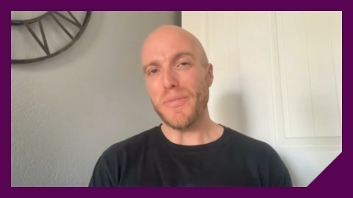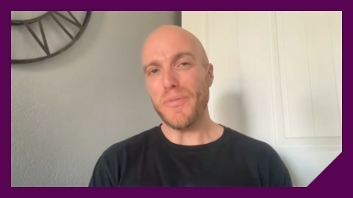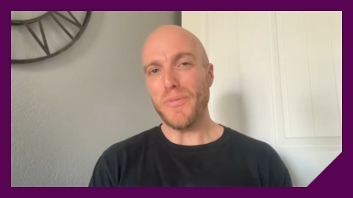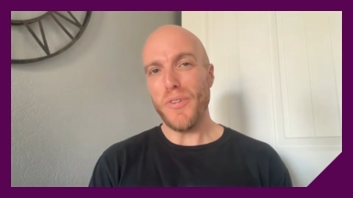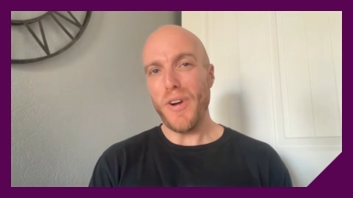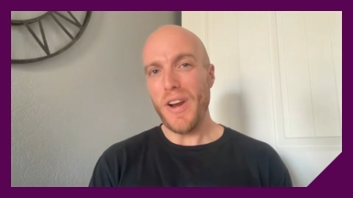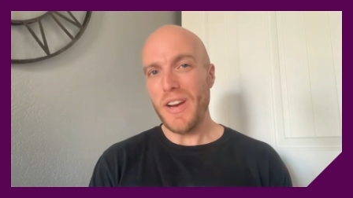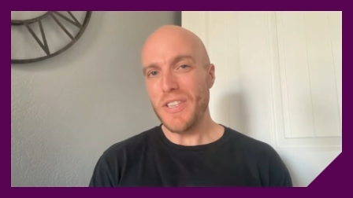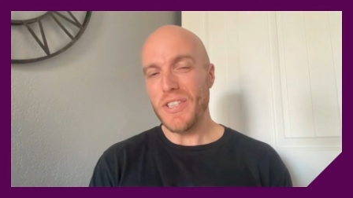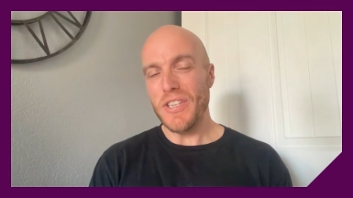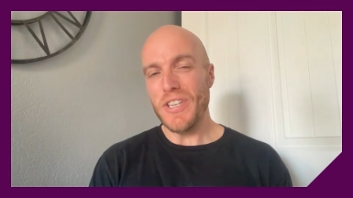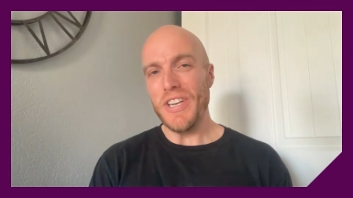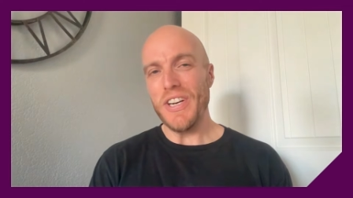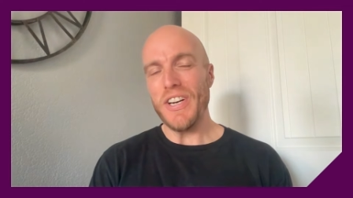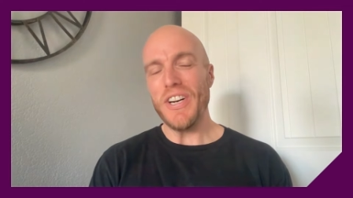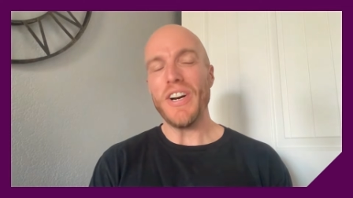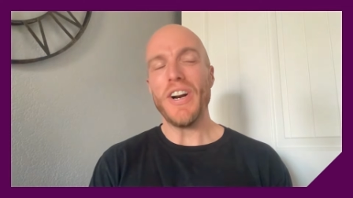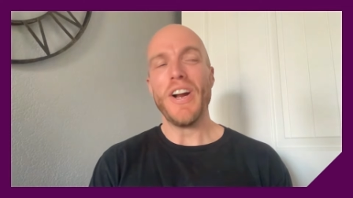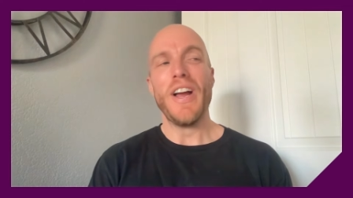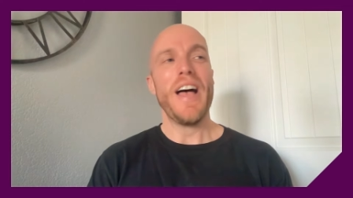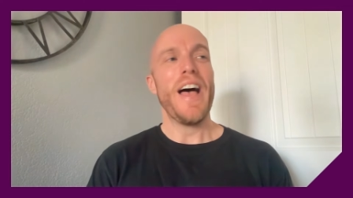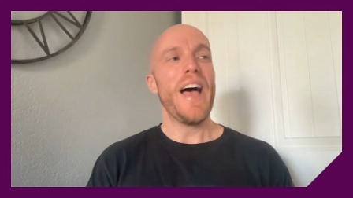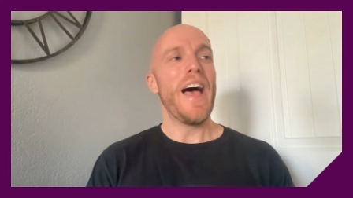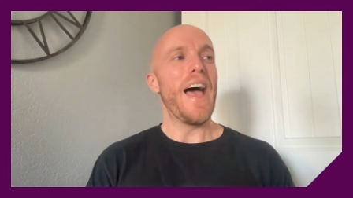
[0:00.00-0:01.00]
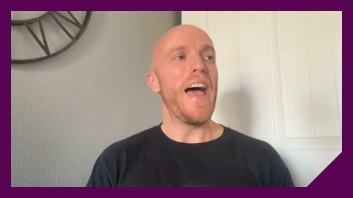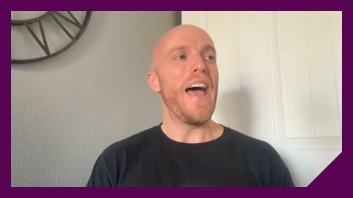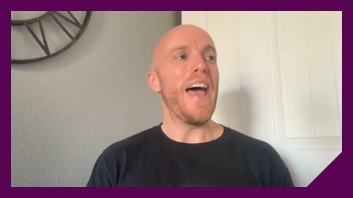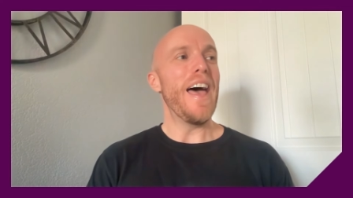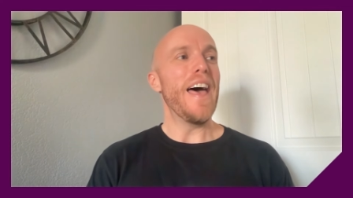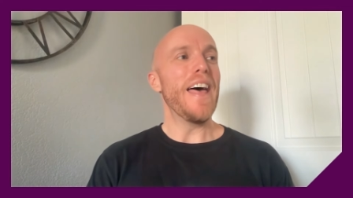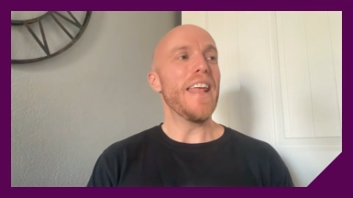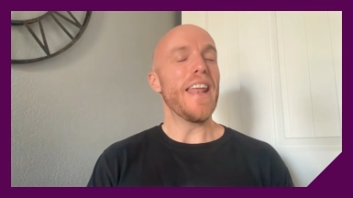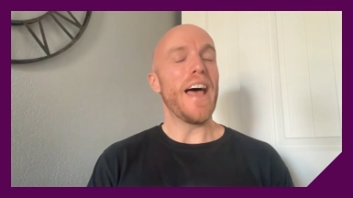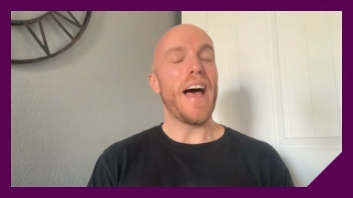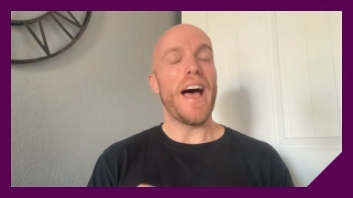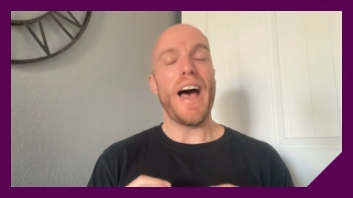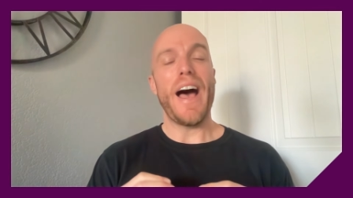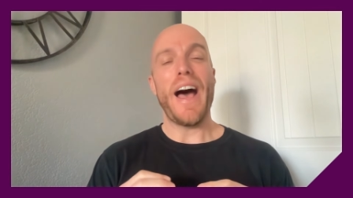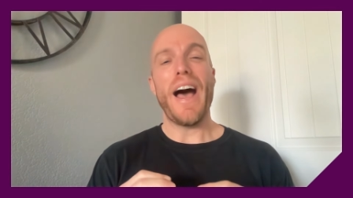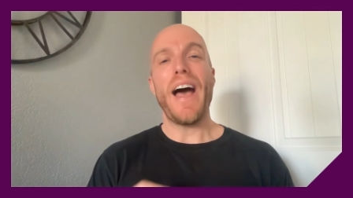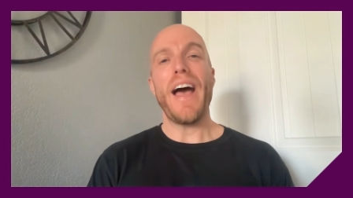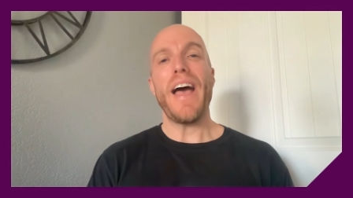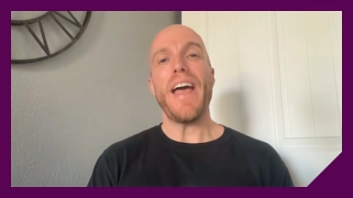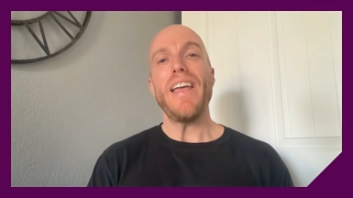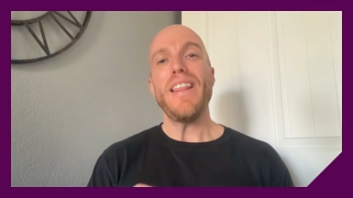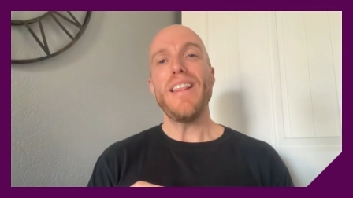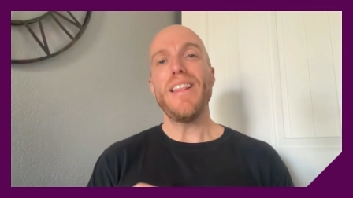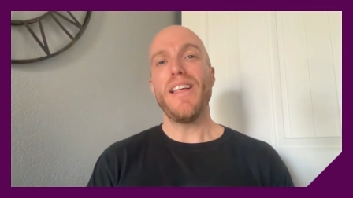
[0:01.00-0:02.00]
Fresh here, and
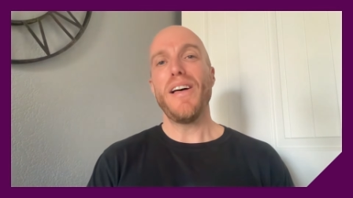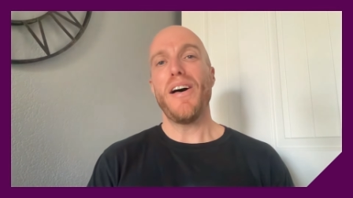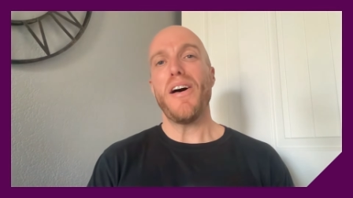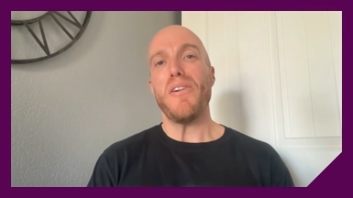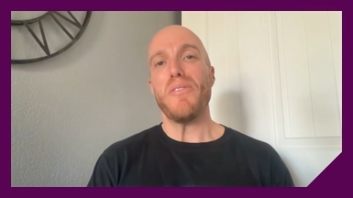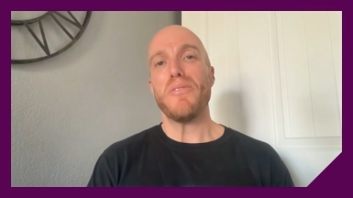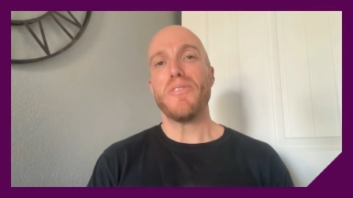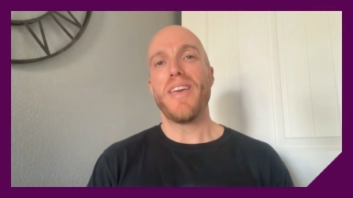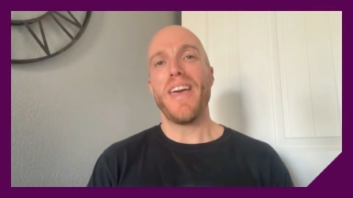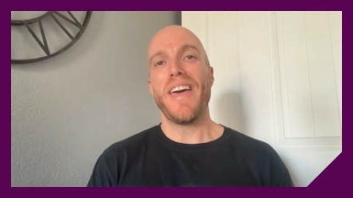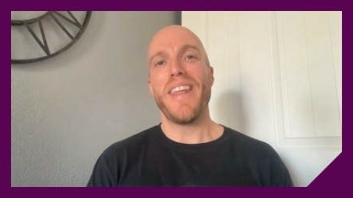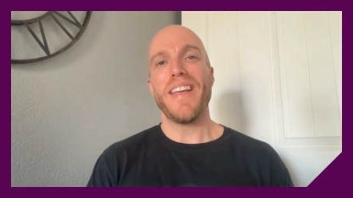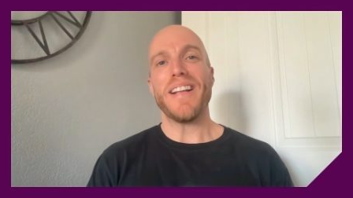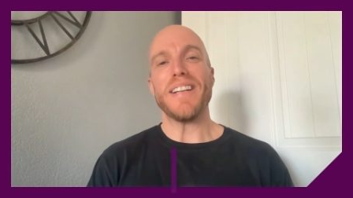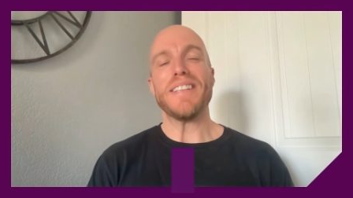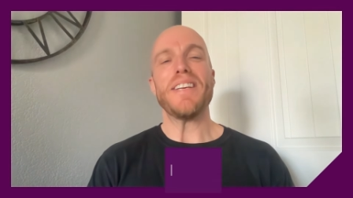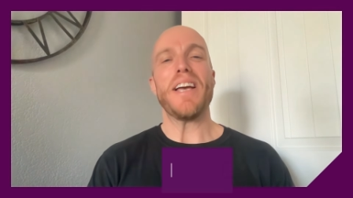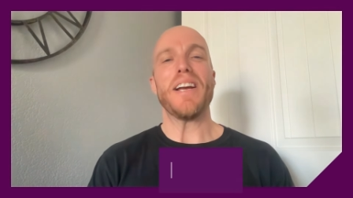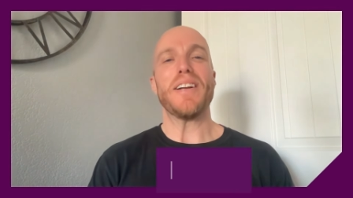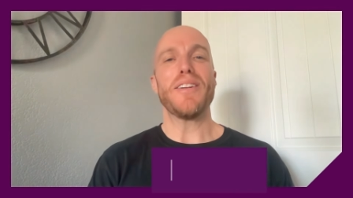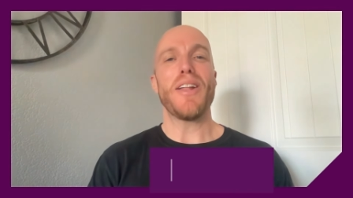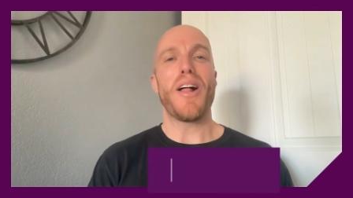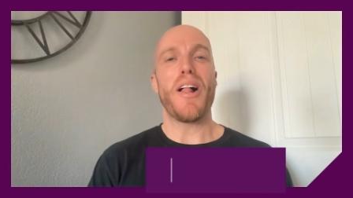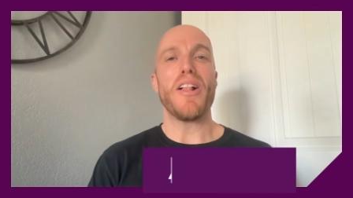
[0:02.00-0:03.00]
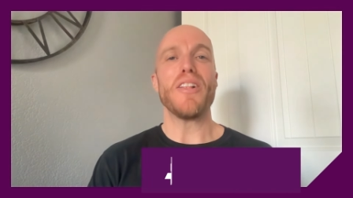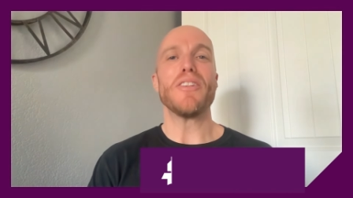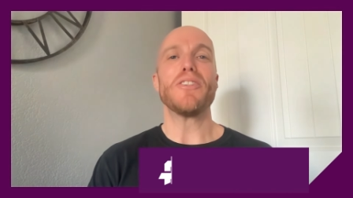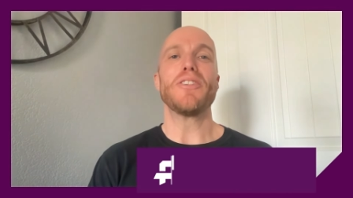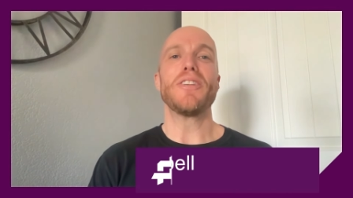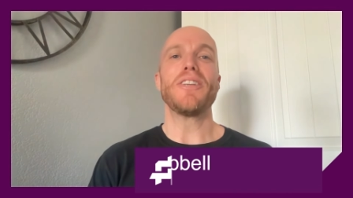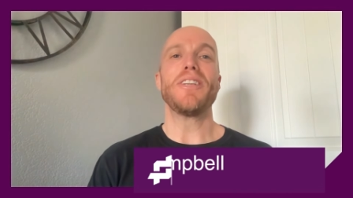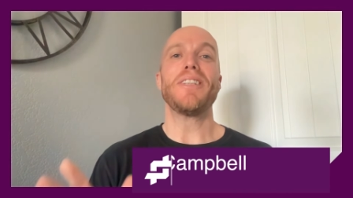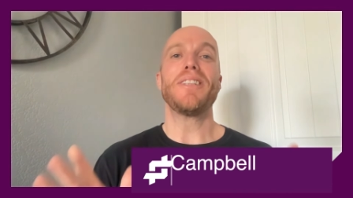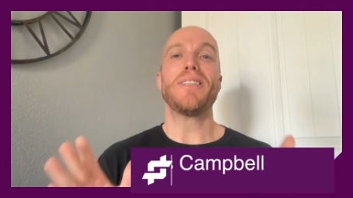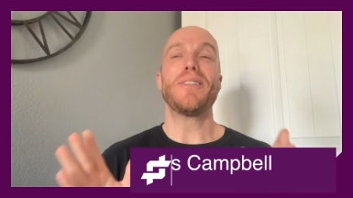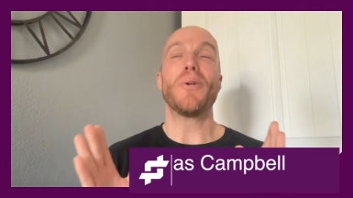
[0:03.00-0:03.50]
I love getting technology